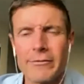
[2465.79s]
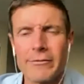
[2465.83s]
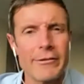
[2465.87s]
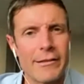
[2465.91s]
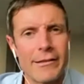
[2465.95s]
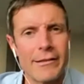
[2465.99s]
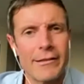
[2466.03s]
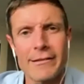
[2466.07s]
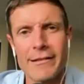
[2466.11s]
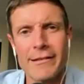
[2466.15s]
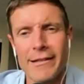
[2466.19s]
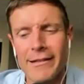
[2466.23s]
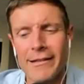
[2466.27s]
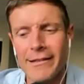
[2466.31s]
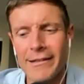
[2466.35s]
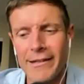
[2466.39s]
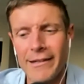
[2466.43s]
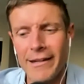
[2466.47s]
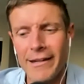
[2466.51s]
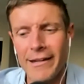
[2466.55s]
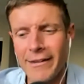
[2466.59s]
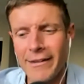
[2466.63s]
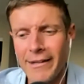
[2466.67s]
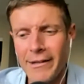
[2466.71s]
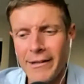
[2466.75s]
And I
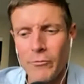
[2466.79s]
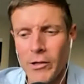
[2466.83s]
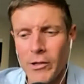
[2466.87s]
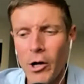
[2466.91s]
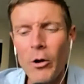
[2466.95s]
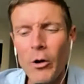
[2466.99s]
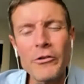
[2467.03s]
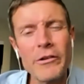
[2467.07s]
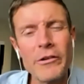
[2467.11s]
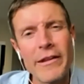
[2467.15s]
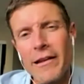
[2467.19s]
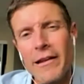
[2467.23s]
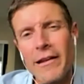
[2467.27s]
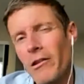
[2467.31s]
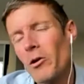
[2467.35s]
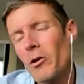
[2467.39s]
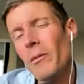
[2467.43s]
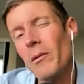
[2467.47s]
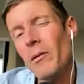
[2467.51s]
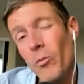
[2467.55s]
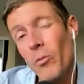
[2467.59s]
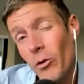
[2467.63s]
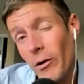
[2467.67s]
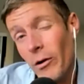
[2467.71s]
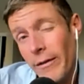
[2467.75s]
think if we all did a little bit
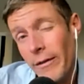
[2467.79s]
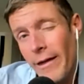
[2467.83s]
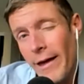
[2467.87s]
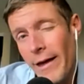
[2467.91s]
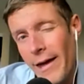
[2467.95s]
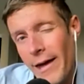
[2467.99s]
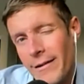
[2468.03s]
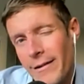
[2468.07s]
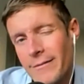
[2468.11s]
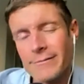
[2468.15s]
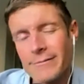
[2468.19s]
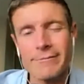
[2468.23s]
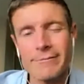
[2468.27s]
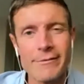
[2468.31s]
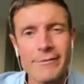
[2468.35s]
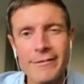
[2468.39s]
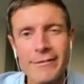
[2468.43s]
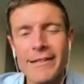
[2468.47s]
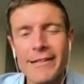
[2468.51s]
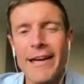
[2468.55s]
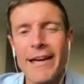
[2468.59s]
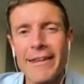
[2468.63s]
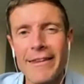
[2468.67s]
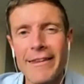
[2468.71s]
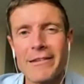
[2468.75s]
more of that,
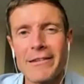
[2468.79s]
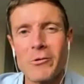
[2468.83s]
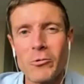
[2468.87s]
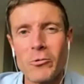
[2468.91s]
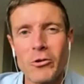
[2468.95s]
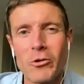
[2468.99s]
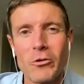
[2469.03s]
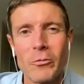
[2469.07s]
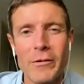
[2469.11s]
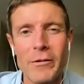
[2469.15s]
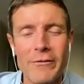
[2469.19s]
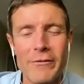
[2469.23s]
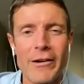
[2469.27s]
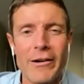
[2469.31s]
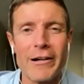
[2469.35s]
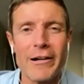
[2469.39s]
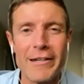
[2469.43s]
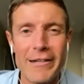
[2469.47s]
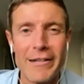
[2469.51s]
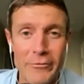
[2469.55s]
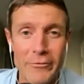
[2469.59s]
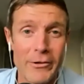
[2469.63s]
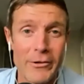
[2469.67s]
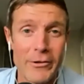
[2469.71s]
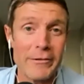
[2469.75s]
I think the world would be very
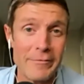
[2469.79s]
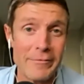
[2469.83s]
different.